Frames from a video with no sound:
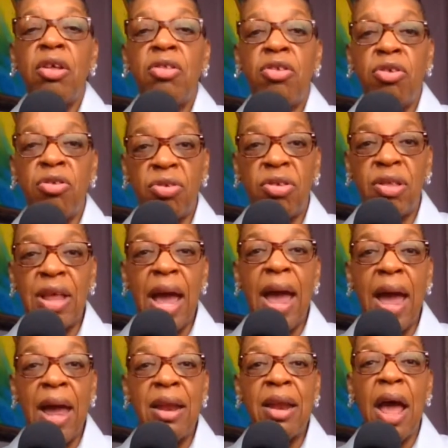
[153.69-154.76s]
to
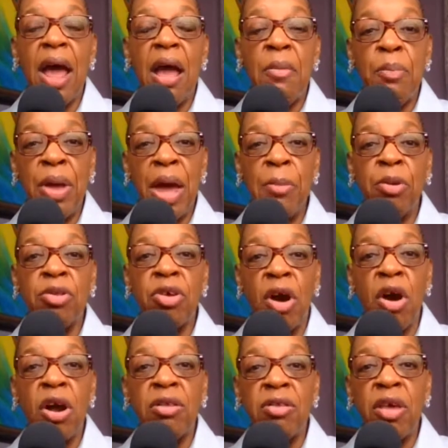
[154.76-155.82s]
stand and be able to
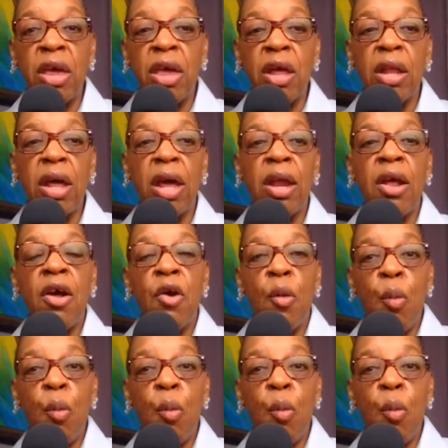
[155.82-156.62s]
articulate